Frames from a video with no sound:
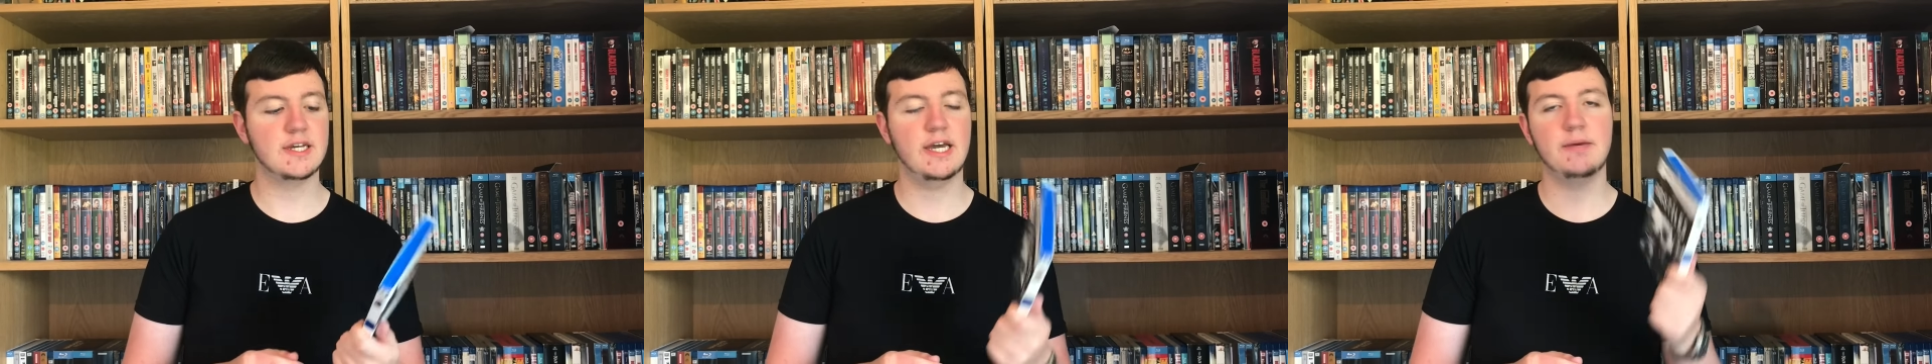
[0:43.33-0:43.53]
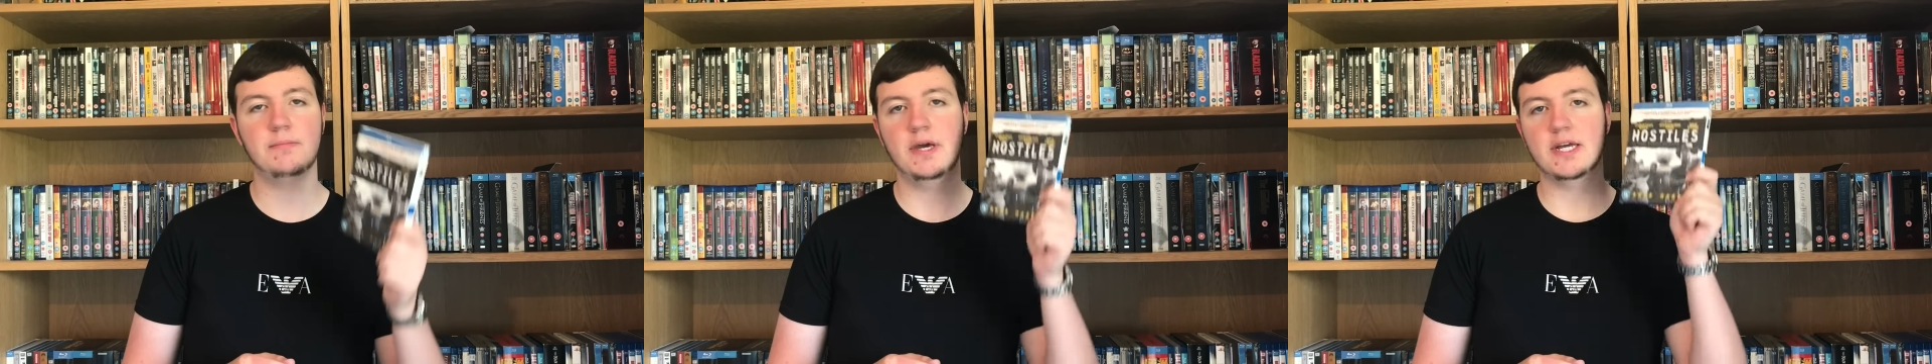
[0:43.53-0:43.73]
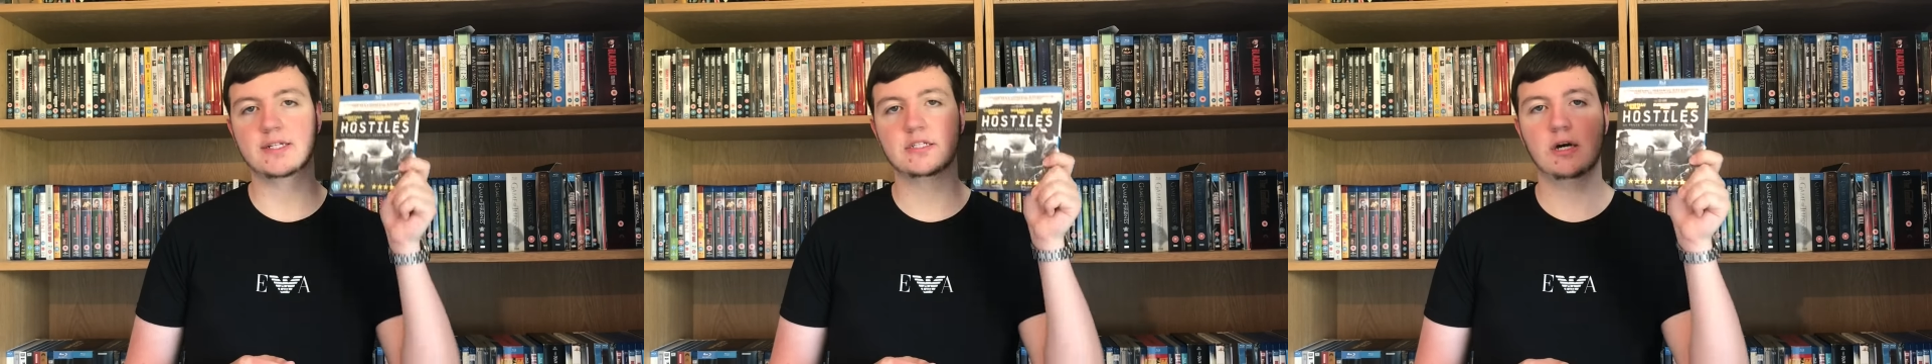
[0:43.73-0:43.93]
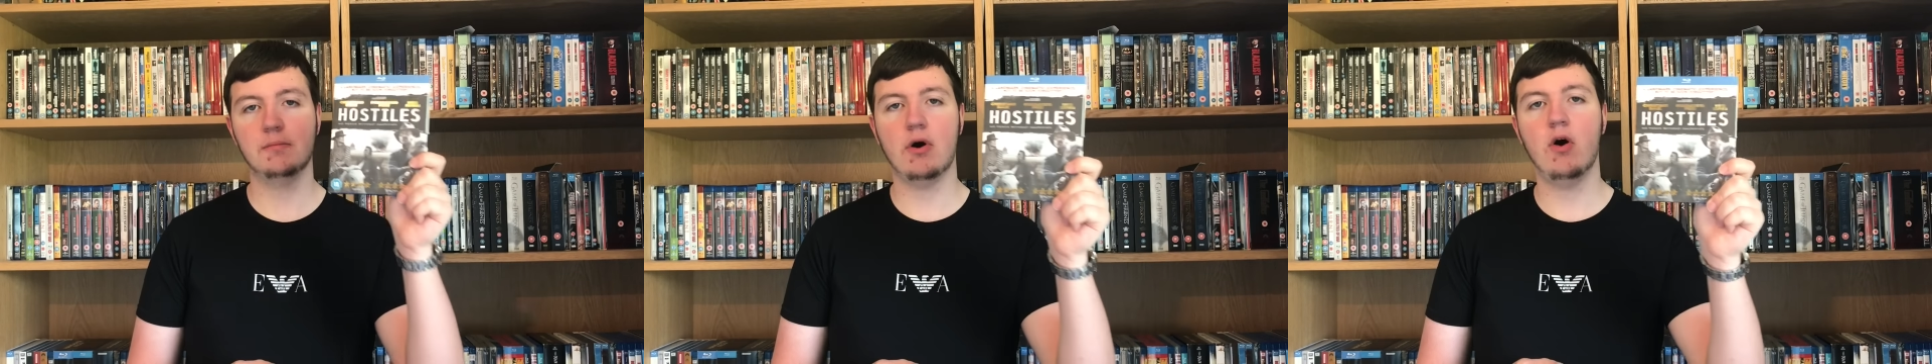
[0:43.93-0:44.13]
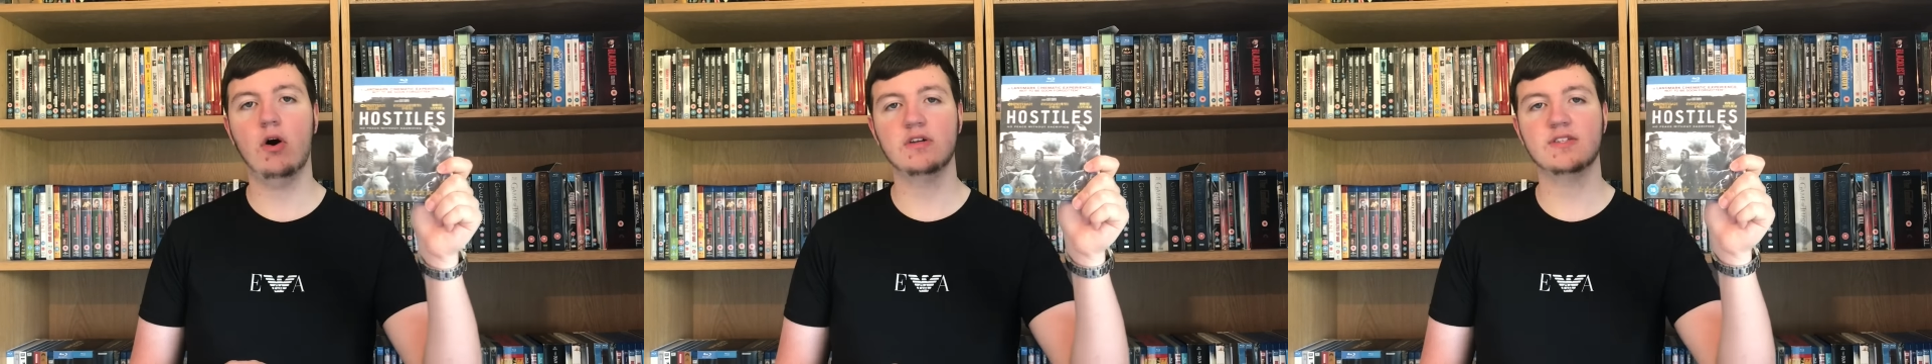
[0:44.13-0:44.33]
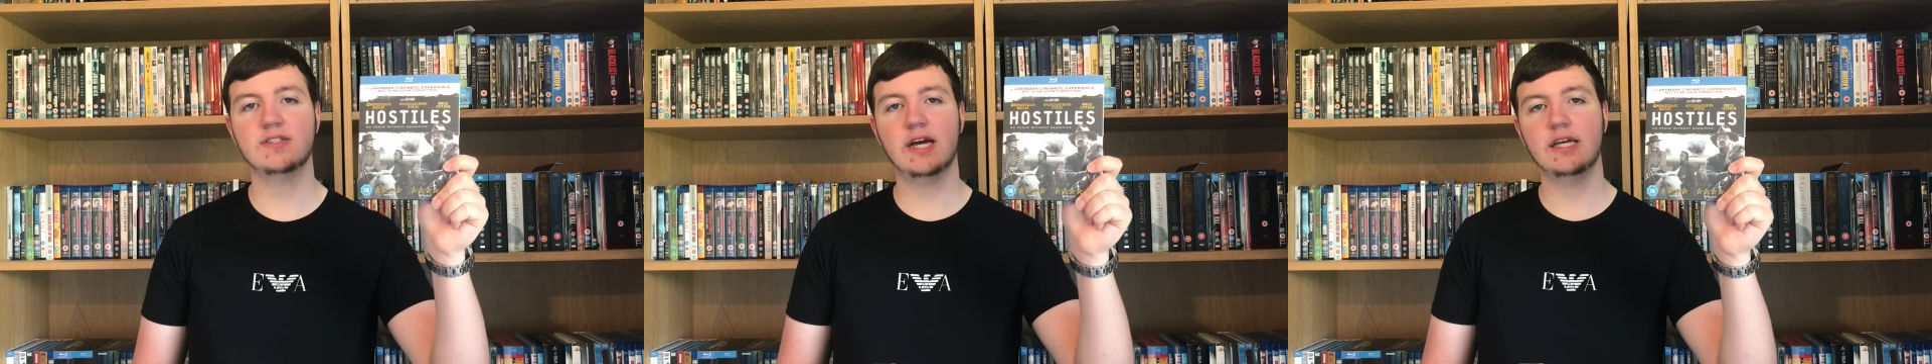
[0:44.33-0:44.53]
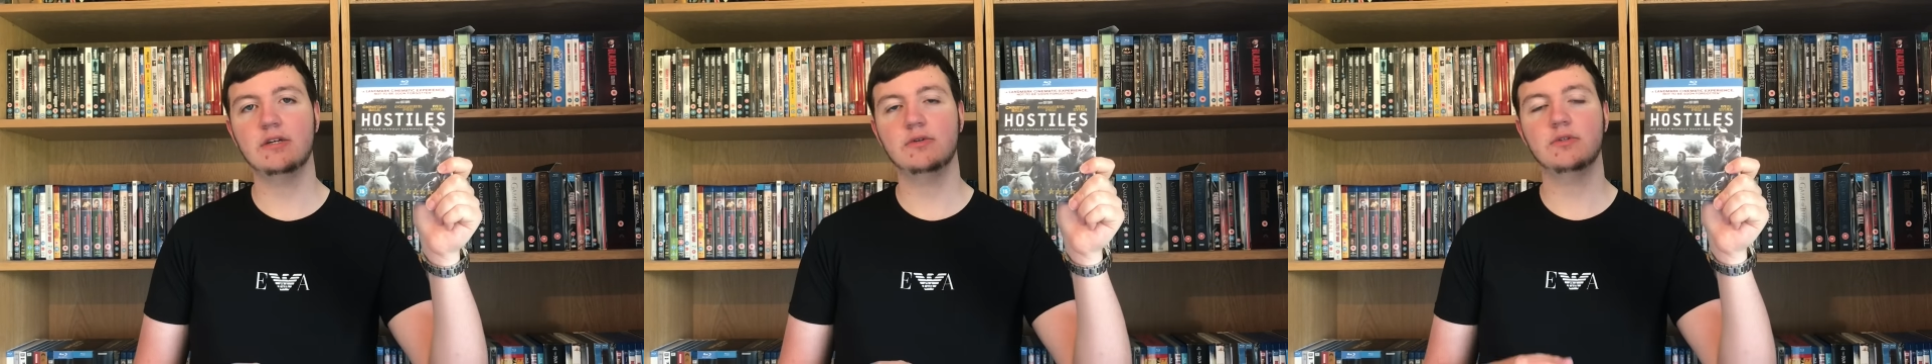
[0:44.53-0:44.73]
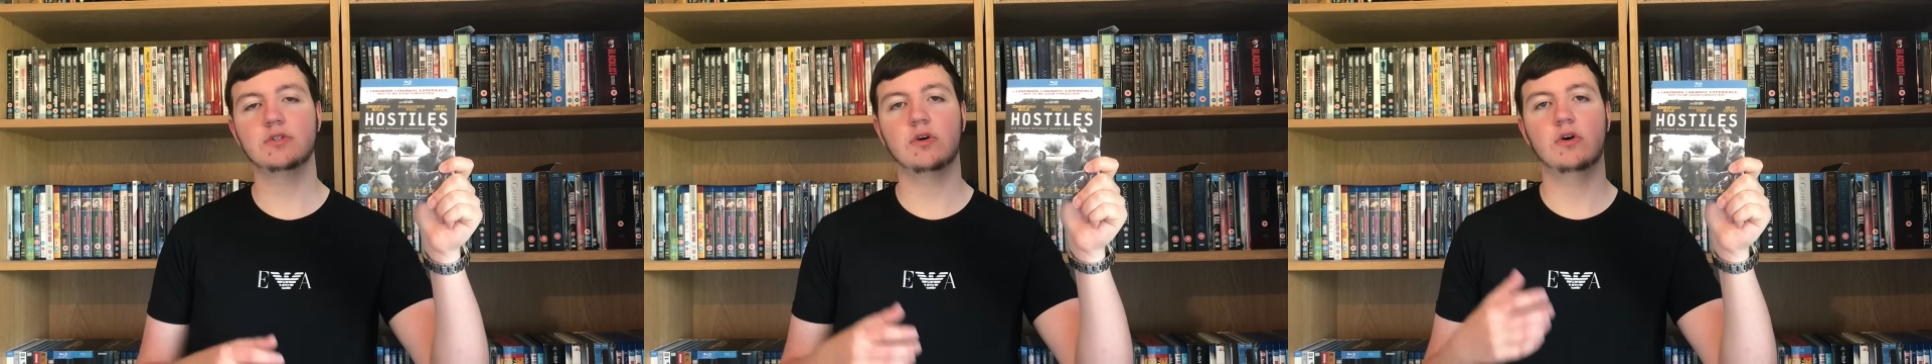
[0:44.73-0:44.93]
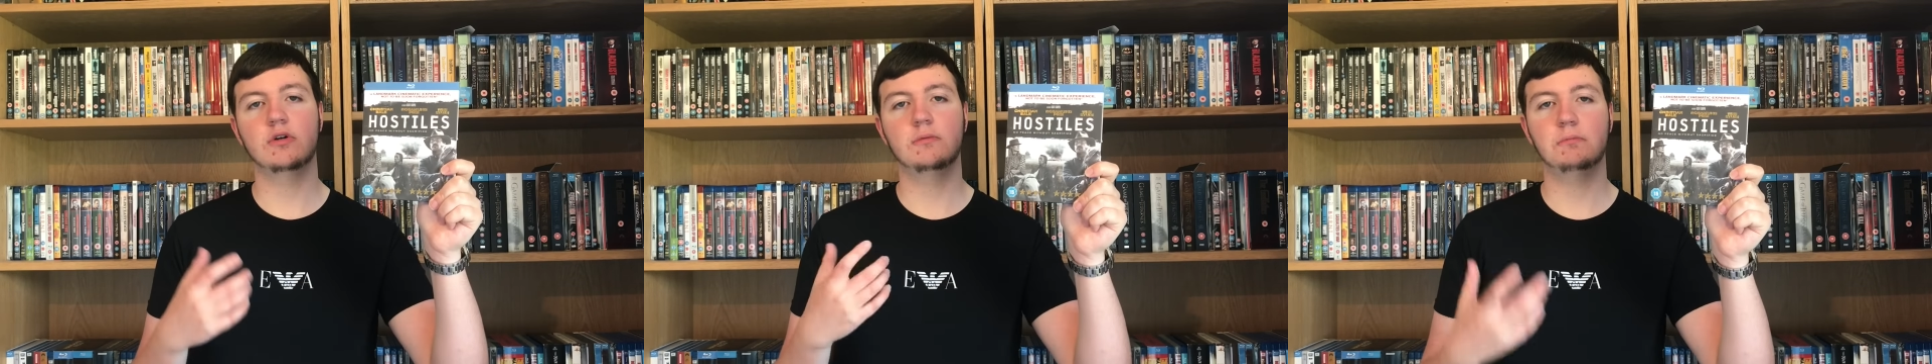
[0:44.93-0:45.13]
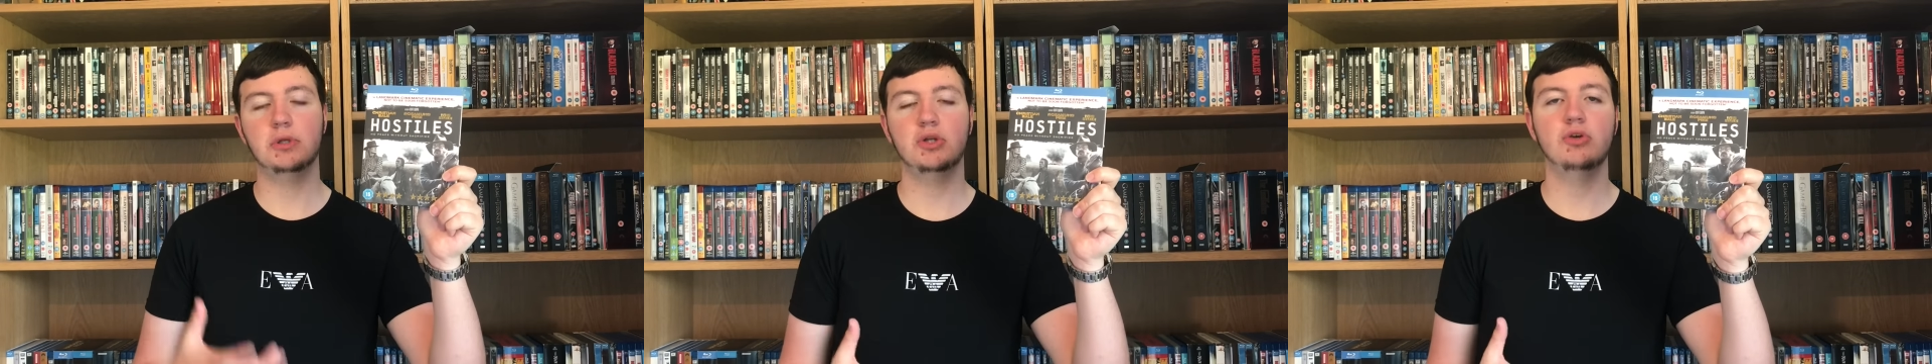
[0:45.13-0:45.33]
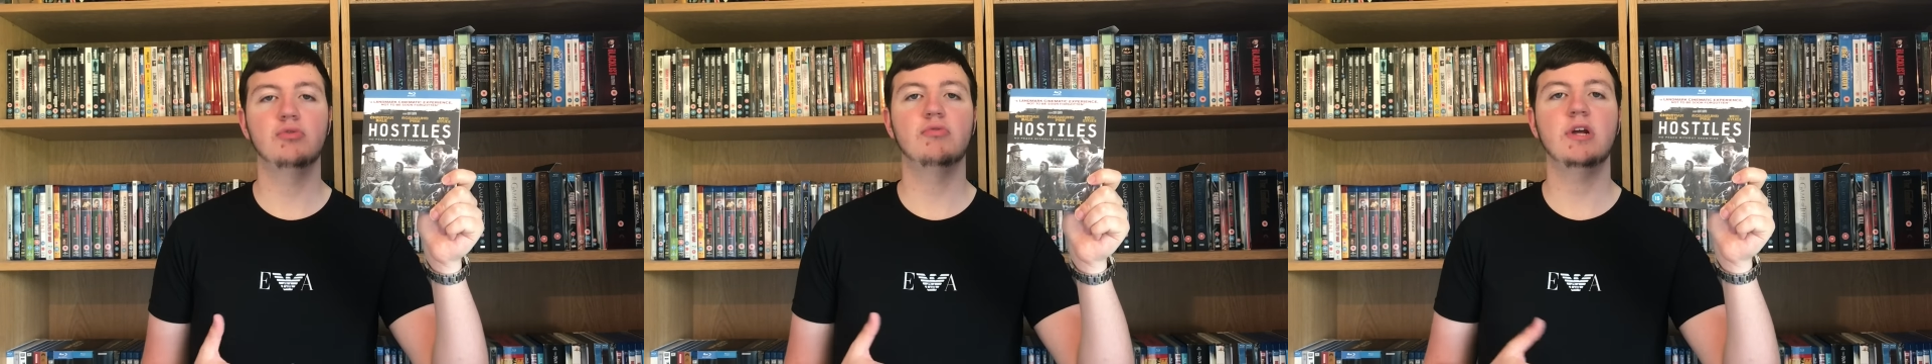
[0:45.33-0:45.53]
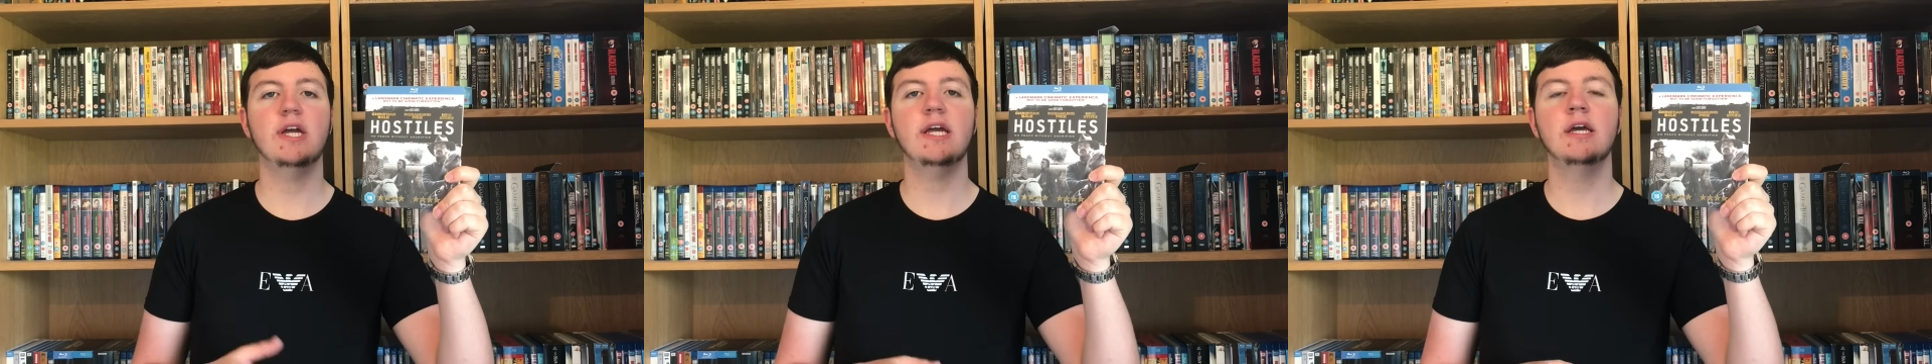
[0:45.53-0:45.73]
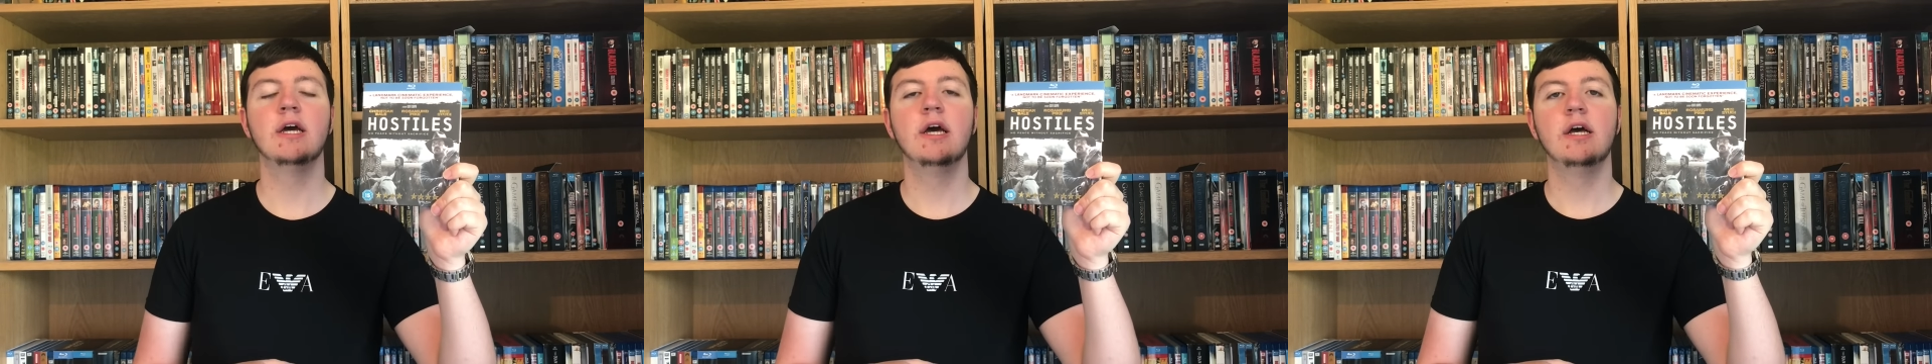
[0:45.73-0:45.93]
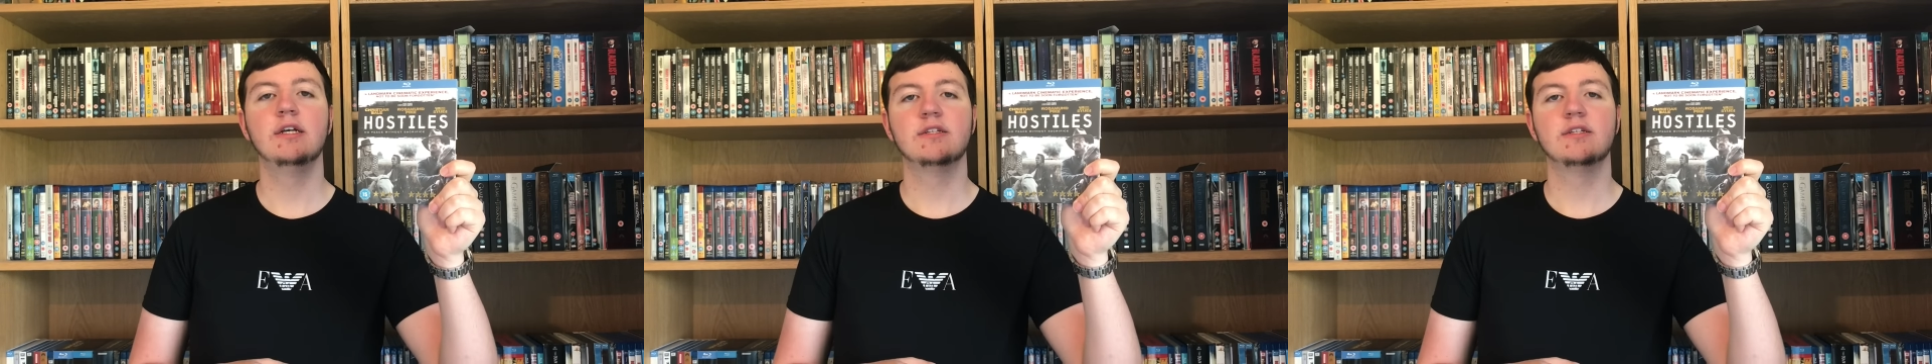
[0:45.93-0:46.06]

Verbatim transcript: I picked up Hostiles on Blu-ray,